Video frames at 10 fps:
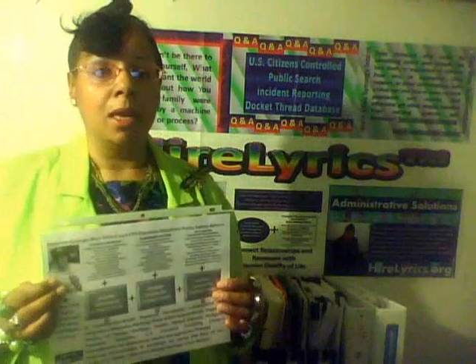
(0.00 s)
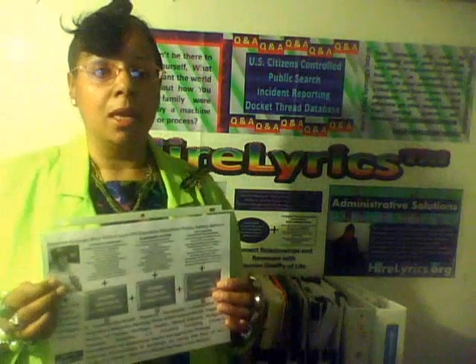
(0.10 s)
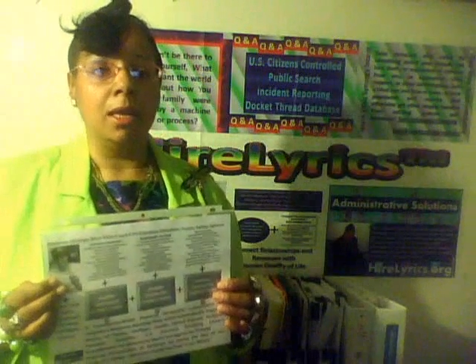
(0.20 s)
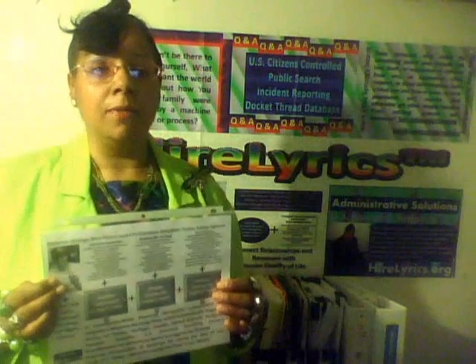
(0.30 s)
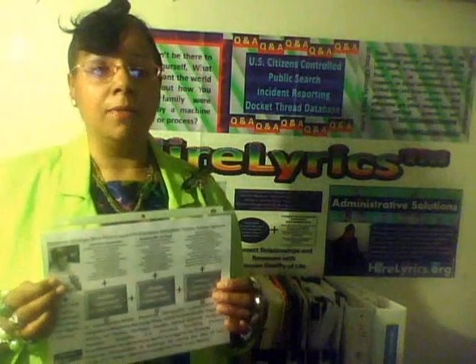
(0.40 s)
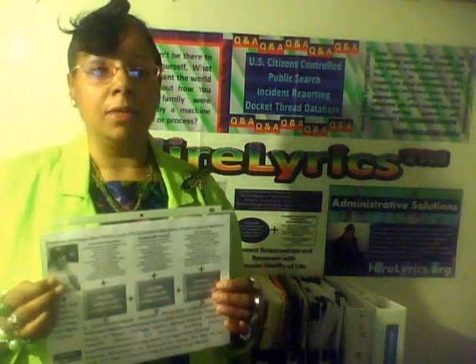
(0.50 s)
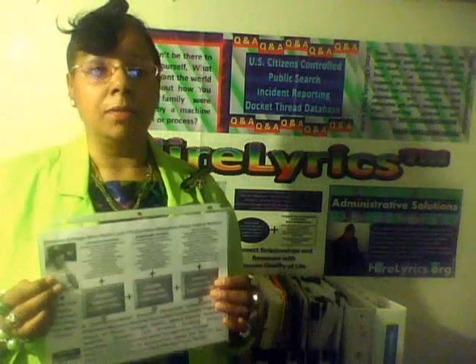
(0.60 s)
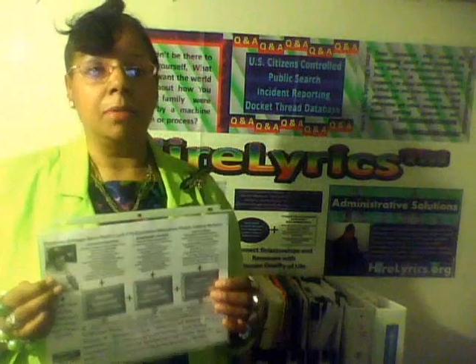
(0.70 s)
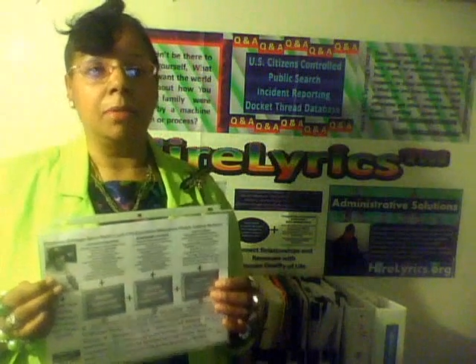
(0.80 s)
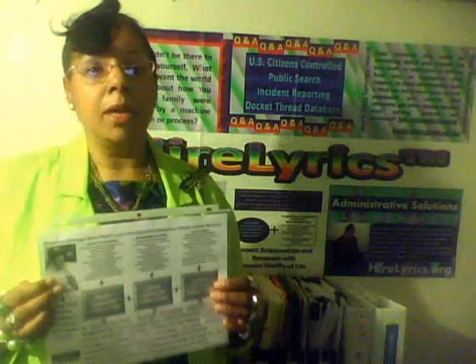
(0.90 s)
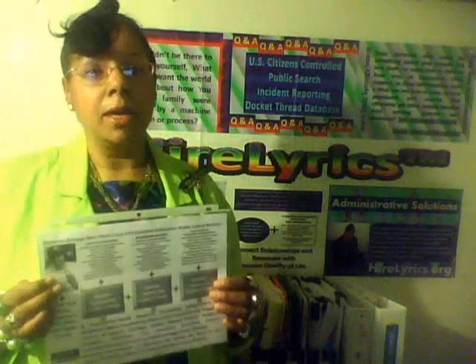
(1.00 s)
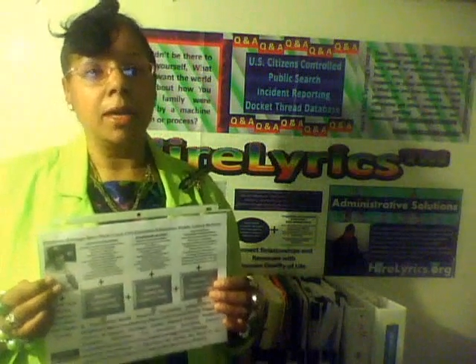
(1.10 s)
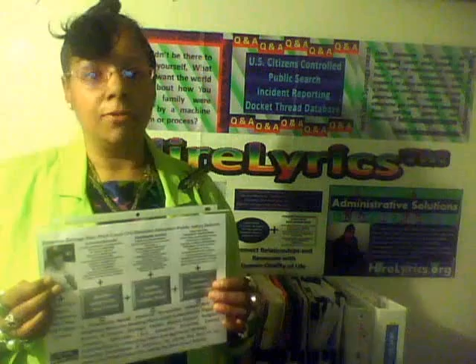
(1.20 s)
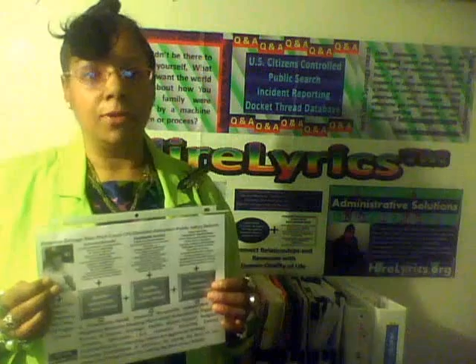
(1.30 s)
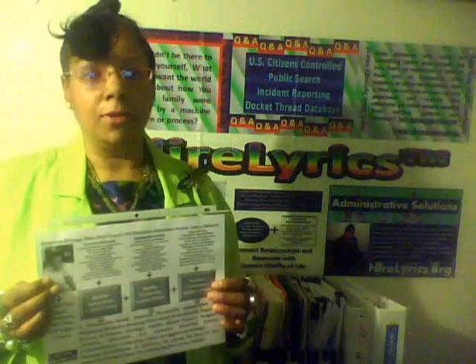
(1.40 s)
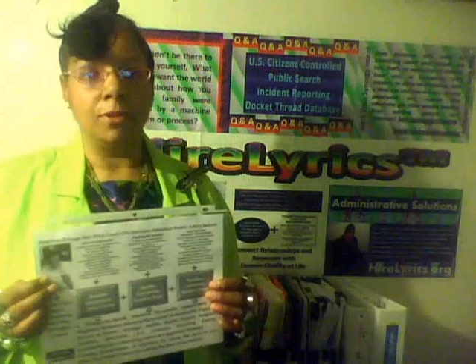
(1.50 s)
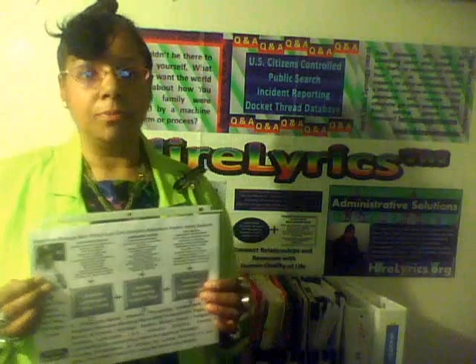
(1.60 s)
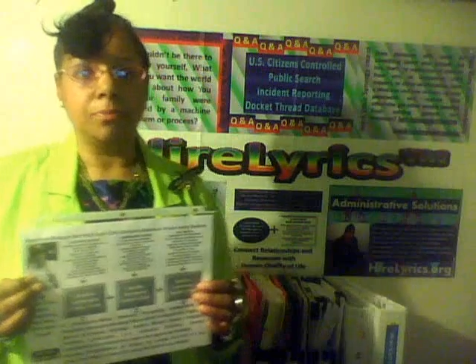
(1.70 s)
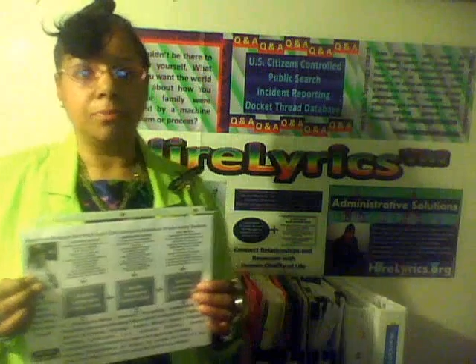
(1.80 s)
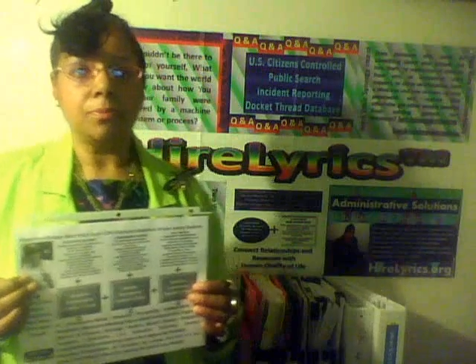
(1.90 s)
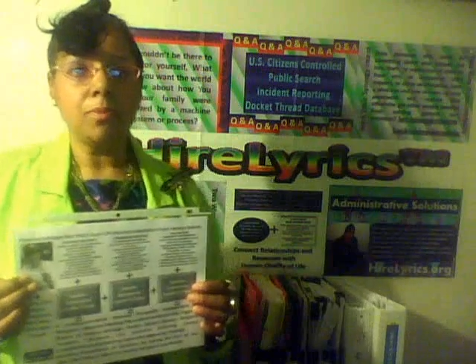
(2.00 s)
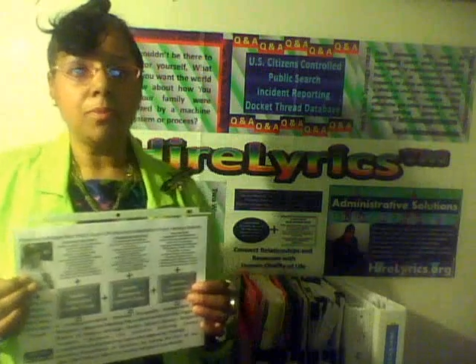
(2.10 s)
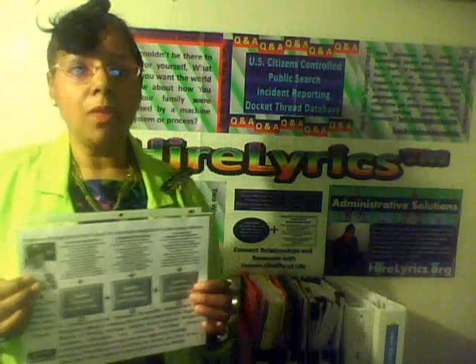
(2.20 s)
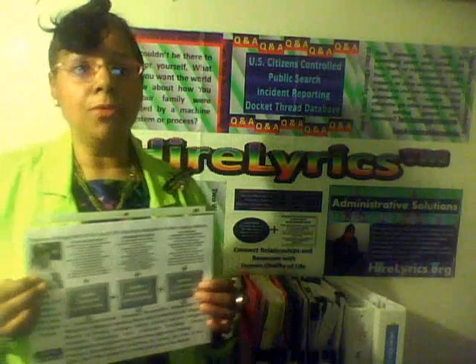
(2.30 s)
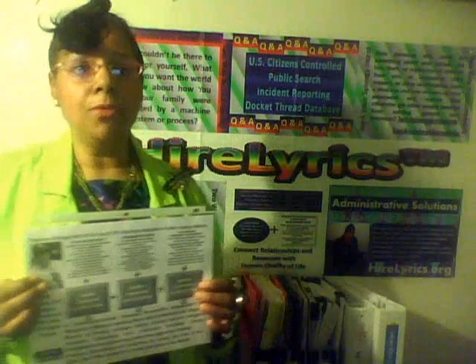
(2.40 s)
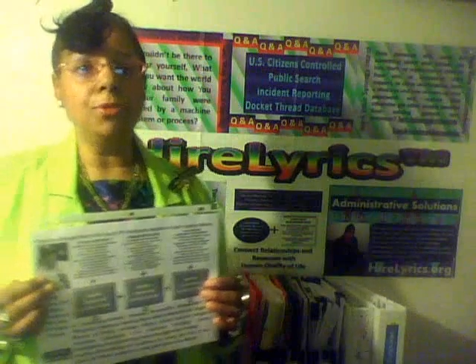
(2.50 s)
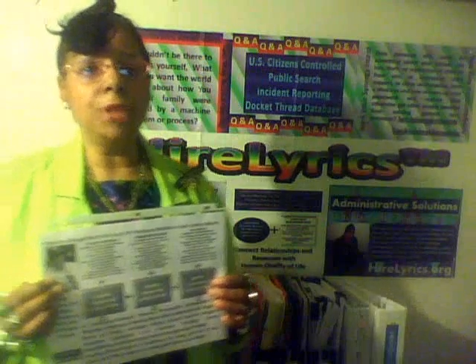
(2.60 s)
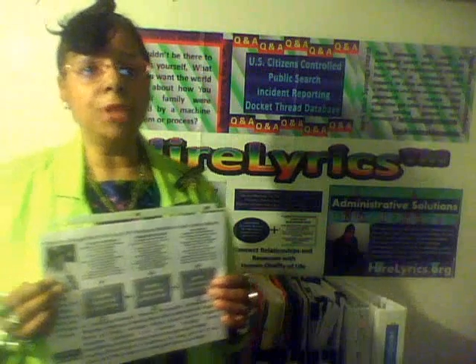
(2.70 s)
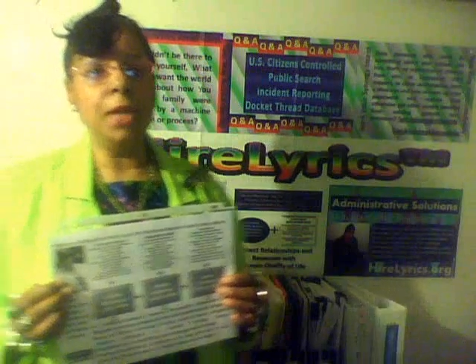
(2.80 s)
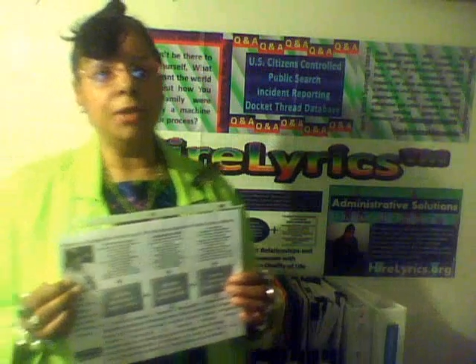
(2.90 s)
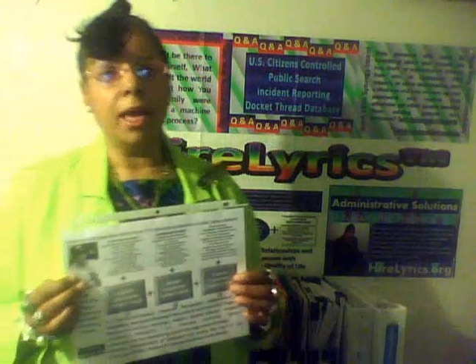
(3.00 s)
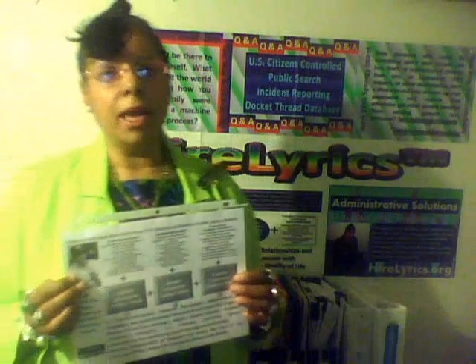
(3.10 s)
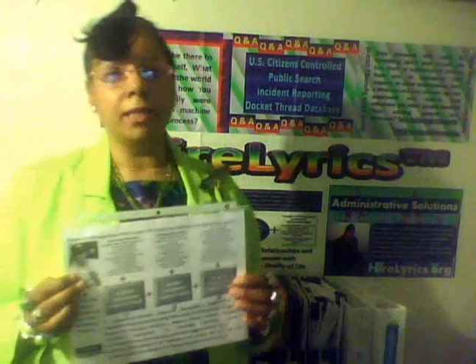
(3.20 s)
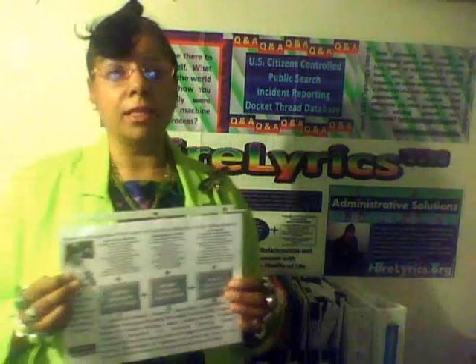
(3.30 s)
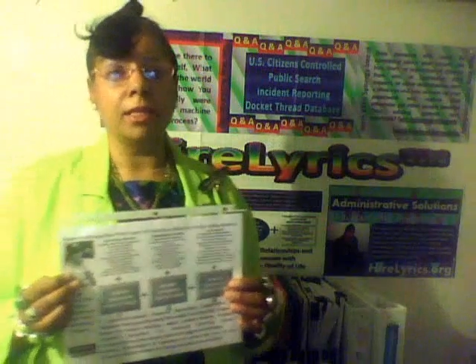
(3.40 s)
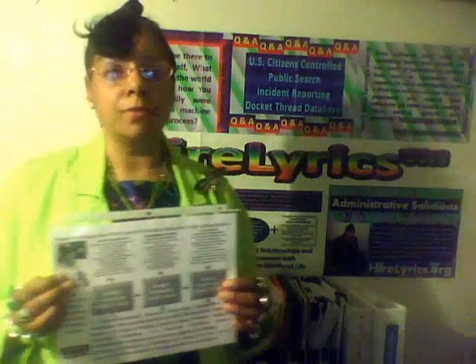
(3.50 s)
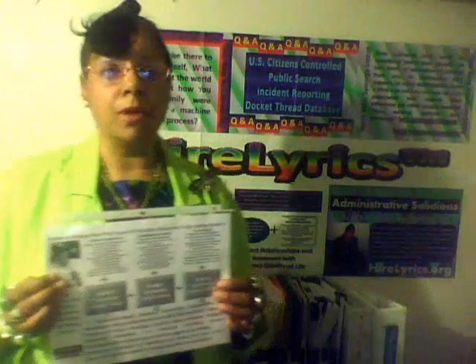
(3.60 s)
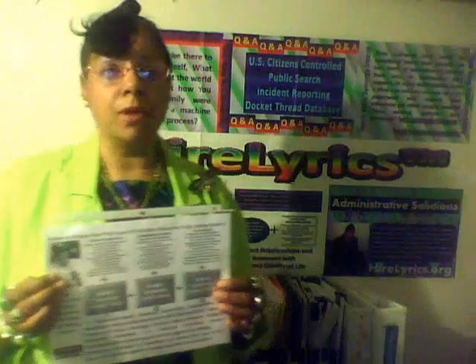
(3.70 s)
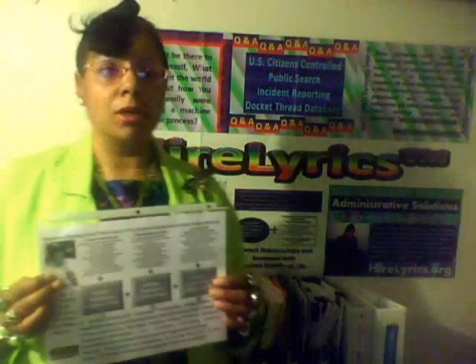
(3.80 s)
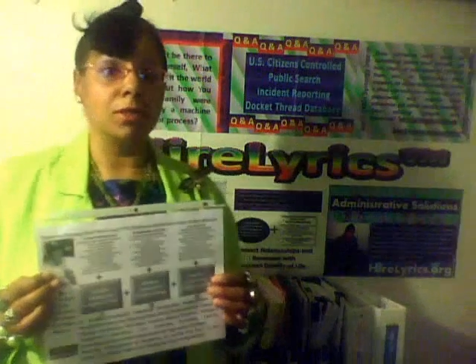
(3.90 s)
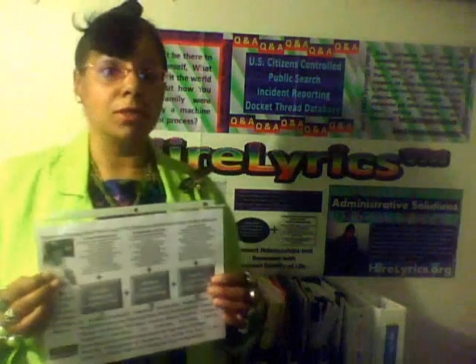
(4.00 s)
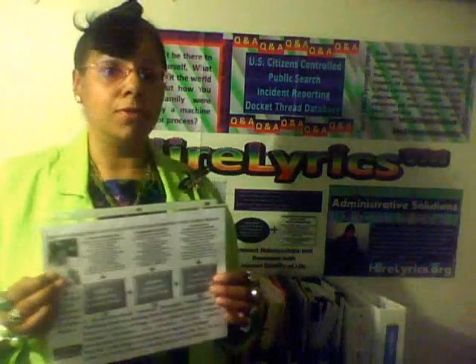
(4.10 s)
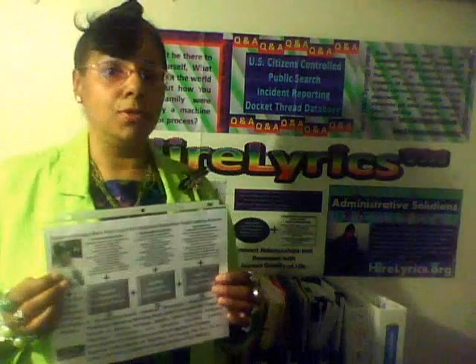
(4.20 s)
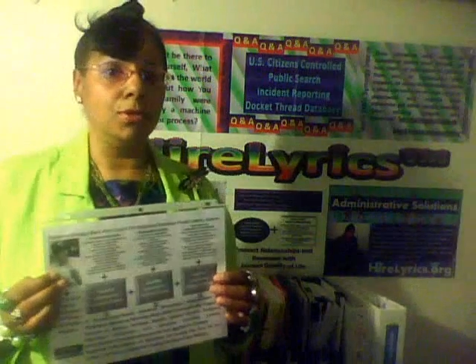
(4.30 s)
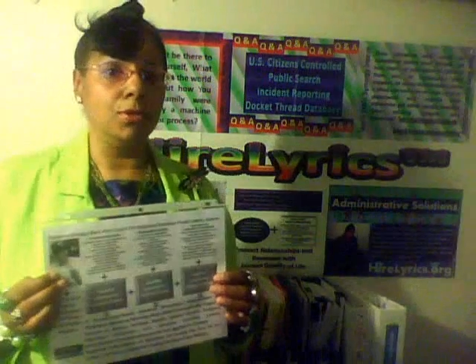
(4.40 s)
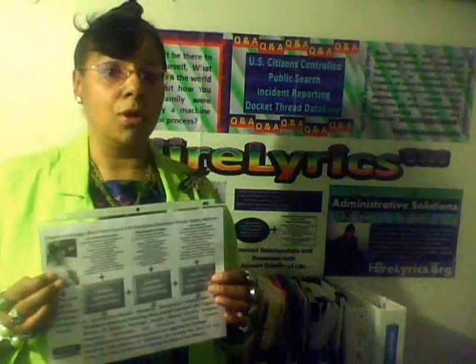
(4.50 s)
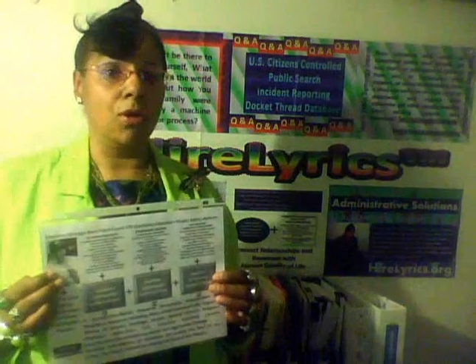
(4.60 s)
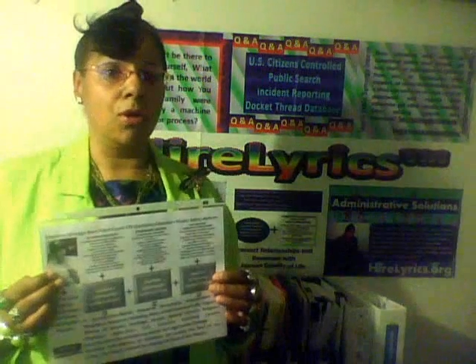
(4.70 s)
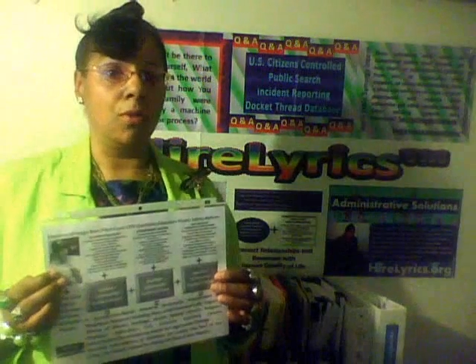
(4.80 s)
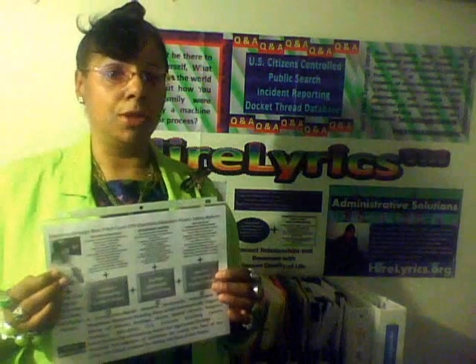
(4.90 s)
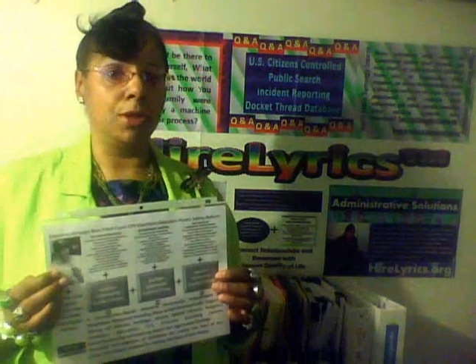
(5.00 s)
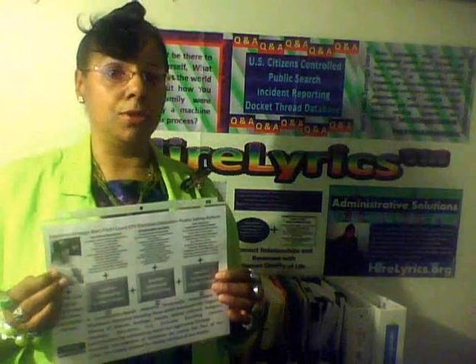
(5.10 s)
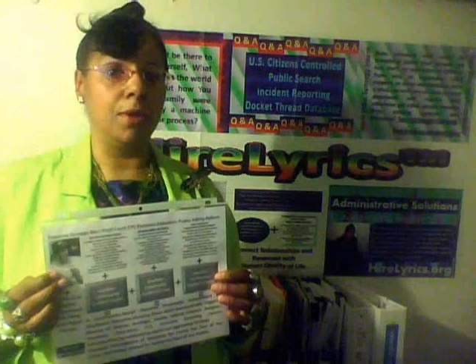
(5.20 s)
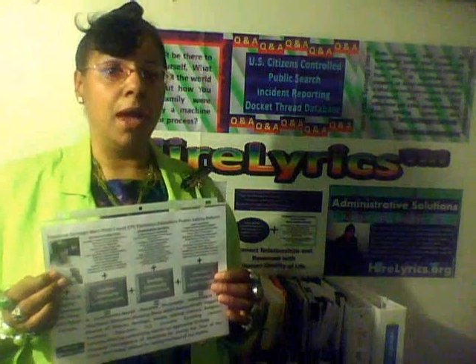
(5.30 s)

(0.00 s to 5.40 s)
leveling the playing field through standard access, regardless of who you know or what you